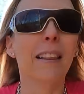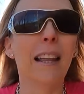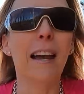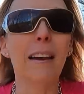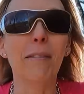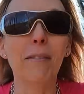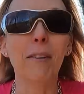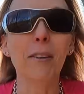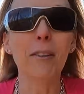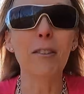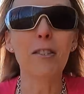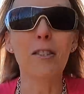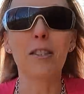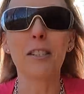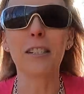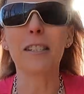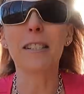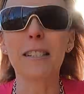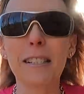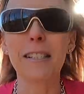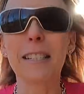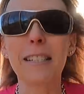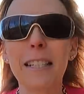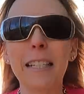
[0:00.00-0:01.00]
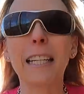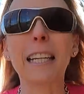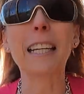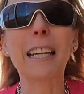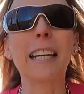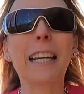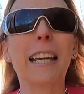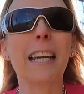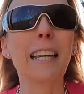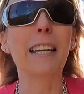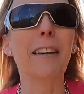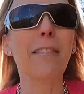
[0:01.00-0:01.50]
levels just to
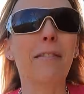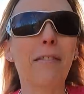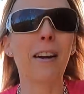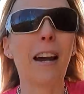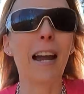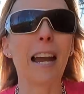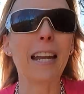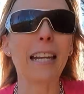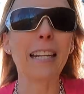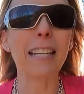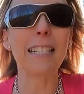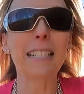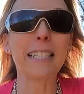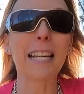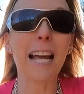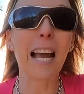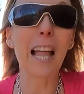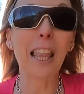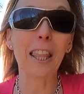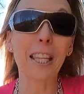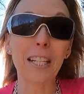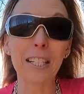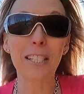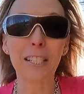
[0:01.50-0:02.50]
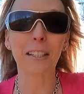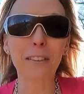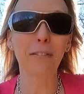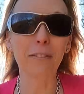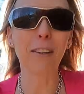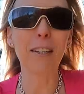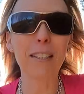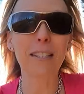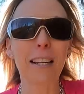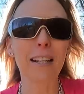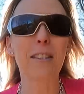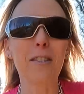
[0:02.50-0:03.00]
see if I can tell the
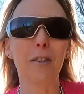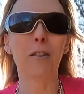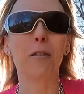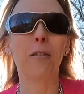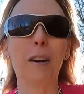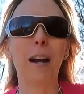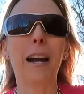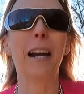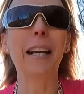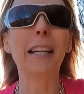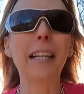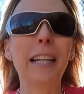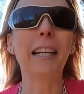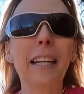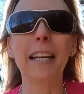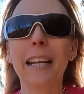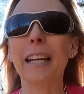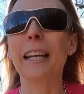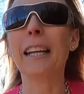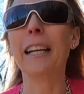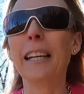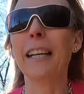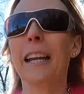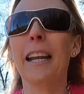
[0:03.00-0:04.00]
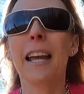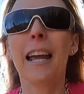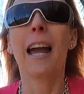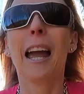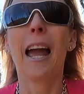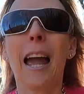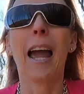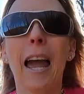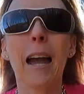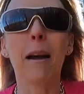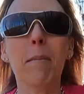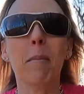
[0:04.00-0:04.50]
difference as you're riding and
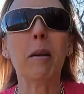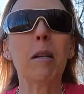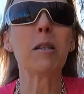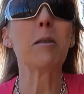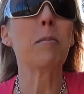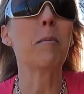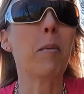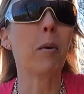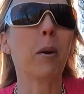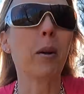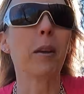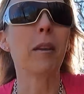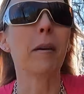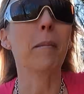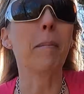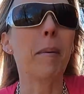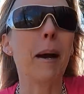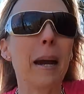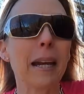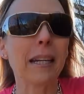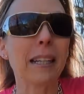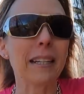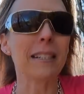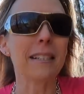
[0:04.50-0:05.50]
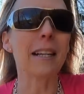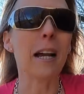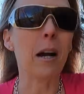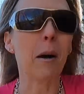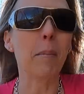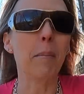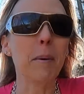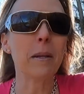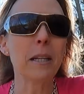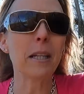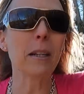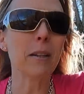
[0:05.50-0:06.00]
how much more the bike is
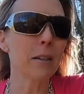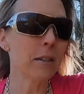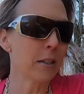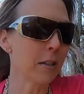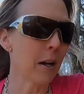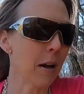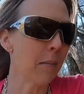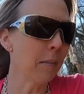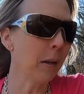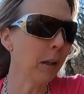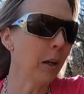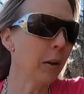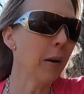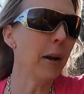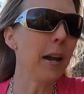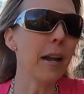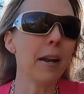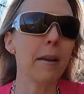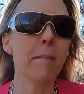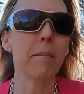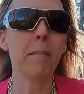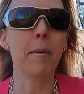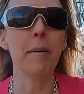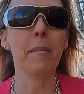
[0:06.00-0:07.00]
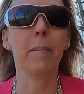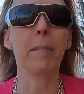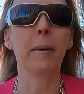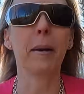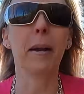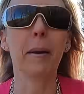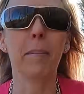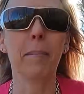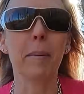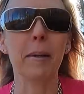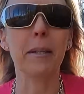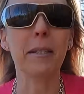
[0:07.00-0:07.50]
helping you. So I'm gonna go ahead and bump
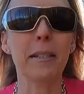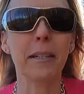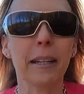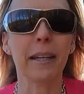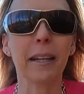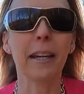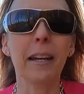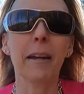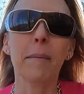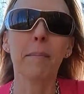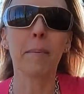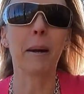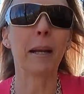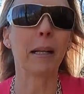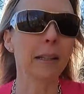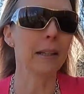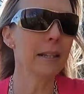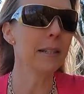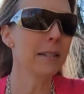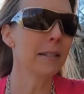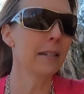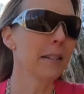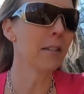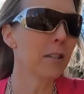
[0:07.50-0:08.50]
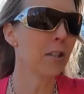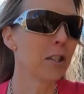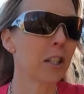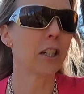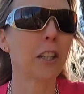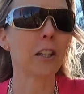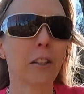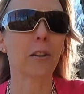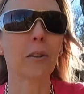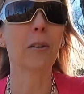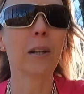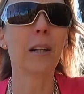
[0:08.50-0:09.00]
it up into pedal assist
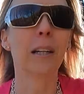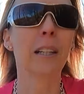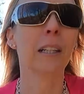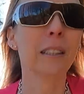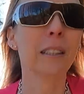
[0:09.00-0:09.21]
2.